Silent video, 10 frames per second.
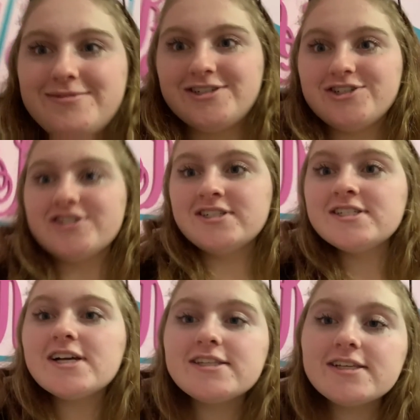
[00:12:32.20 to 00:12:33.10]
much
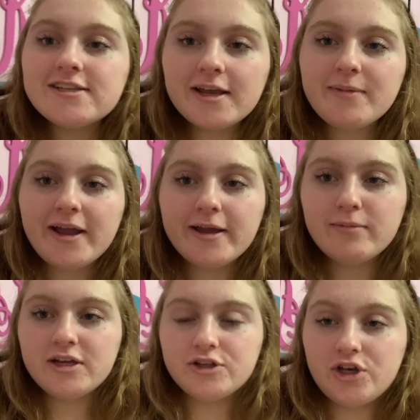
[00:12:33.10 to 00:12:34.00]
because the same, I am
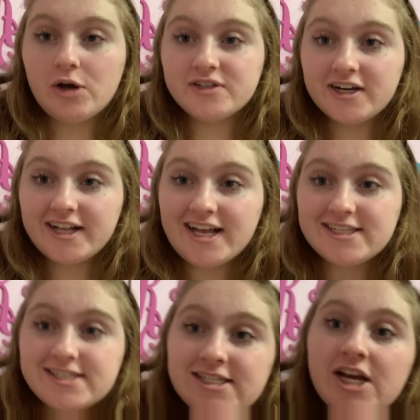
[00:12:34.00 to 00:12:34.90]
in KOTAK
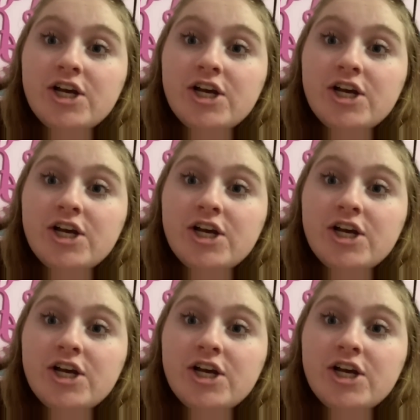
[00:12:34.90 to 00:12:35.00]
classes,